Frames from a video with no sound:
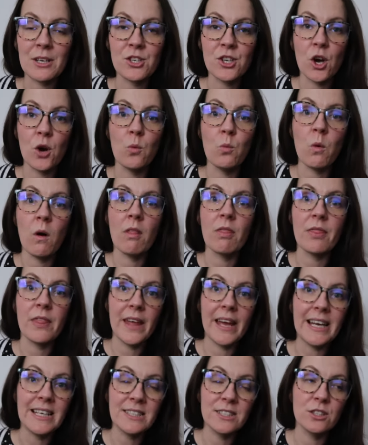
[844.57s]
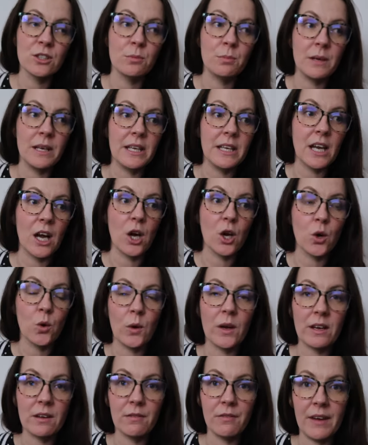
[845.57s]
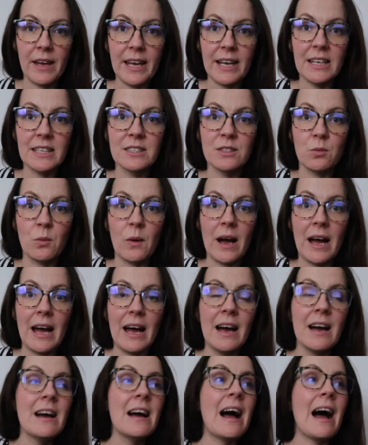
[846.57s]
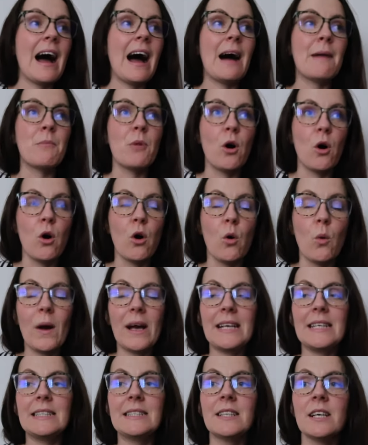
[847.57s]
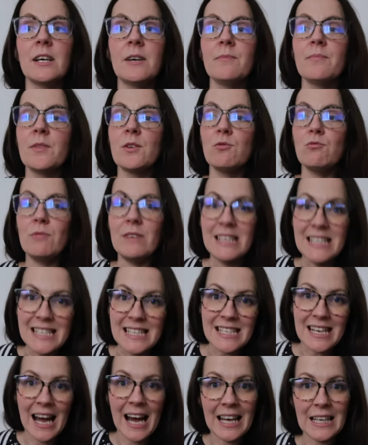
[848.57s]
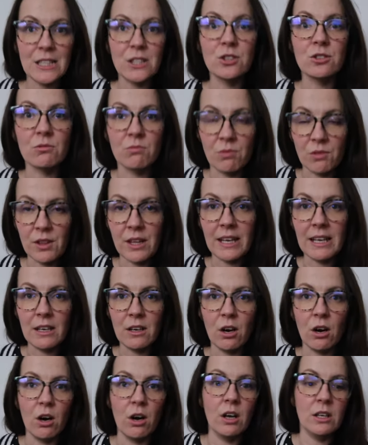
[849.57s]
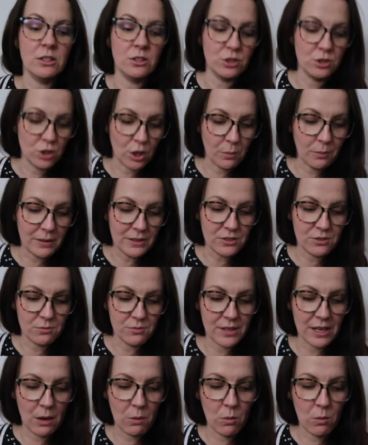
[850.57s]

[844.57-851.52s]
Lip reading: I don't want this to be a quick fix where I'm always restarting something or stopping something.